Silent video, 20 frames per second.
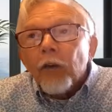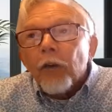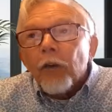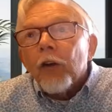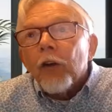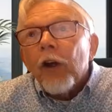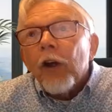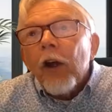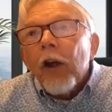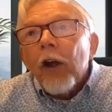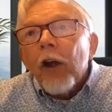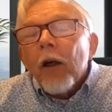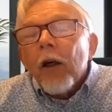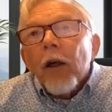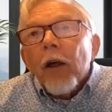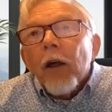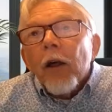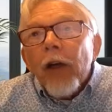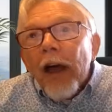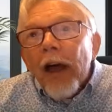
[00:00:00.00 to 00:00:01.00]
And
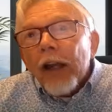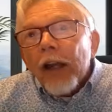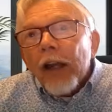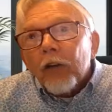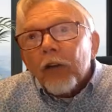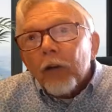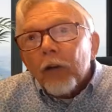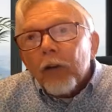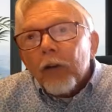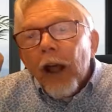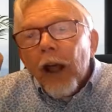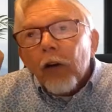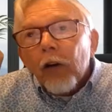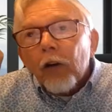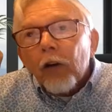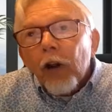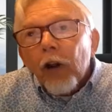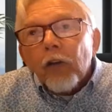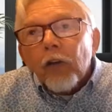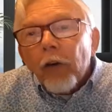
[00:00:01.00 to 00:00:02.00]
that
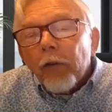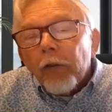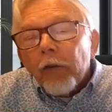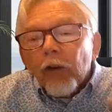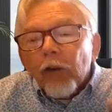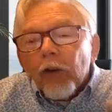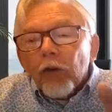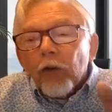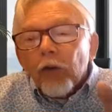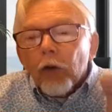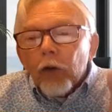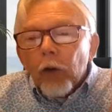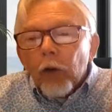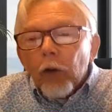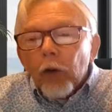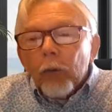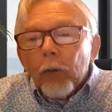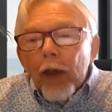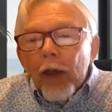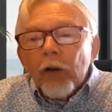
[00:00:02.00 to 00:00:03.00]

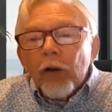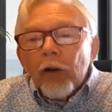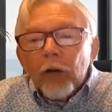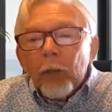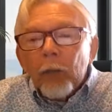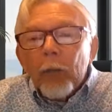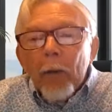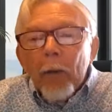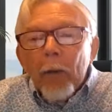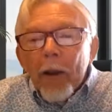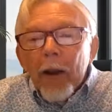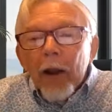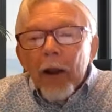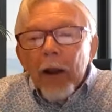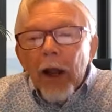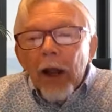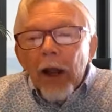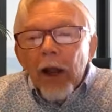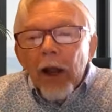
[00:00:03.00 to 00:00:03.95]
creativity took them into